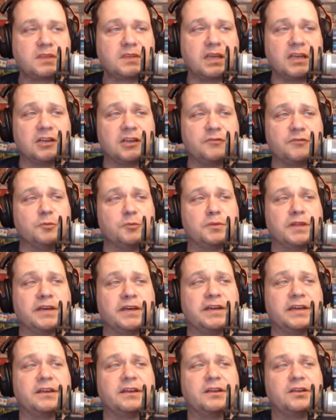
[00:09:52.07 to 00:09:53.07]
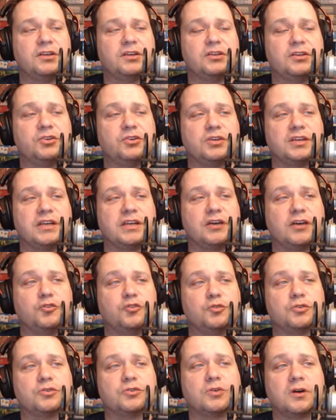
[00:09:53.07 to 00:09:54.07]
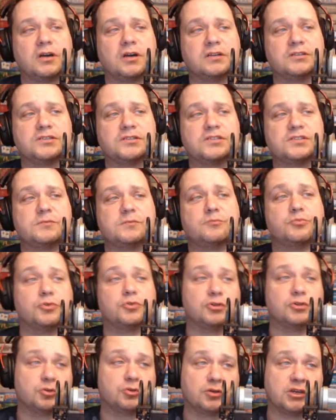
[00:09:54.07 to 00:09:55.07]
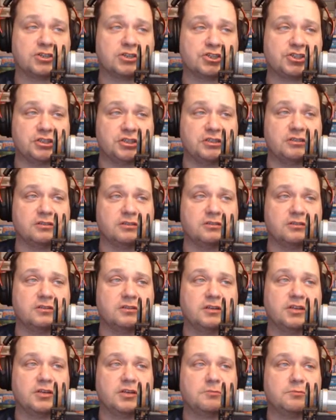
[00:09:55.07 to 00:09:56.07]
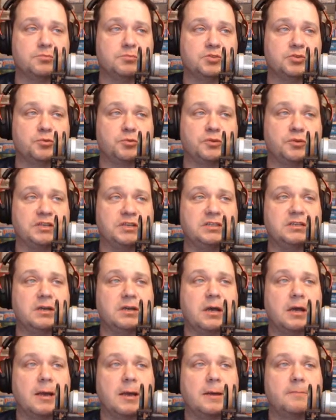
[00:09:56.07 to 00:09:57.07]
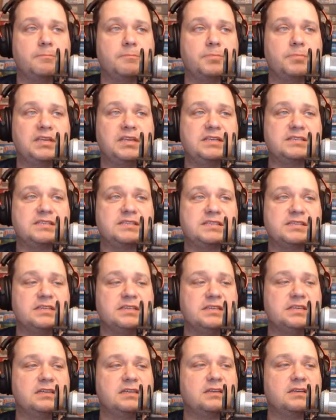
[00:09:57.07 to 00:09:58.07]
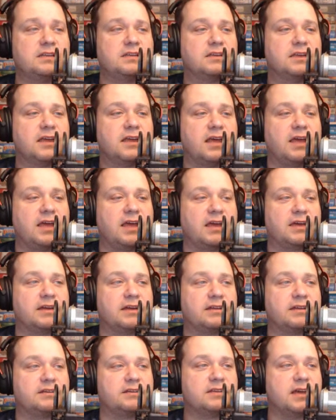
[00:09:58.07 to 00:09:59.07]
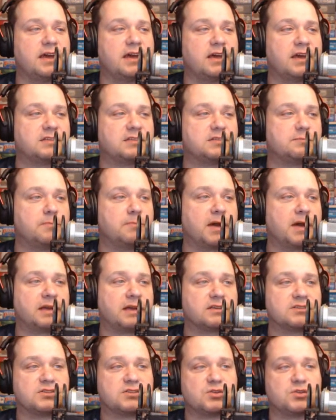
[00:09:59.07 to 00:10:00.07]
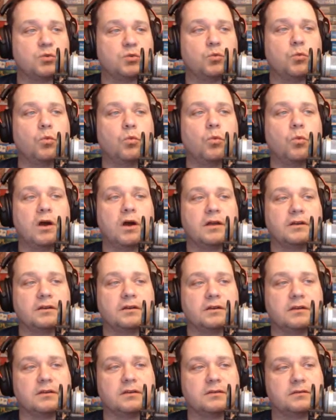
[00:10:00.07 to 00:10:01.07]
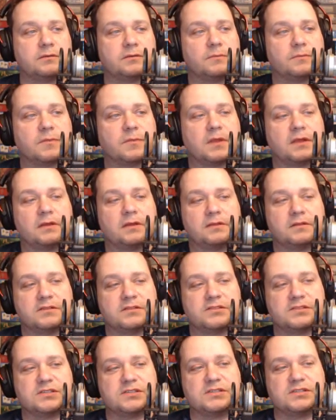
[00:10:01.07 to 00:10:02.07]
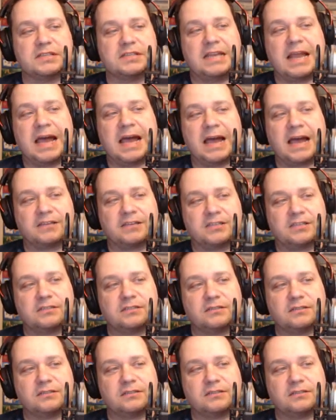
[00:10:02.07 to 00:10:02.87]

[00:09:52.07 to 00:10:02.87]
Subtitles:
and if you play it, you can now do cross-progression between PC and Xbox One. This is not,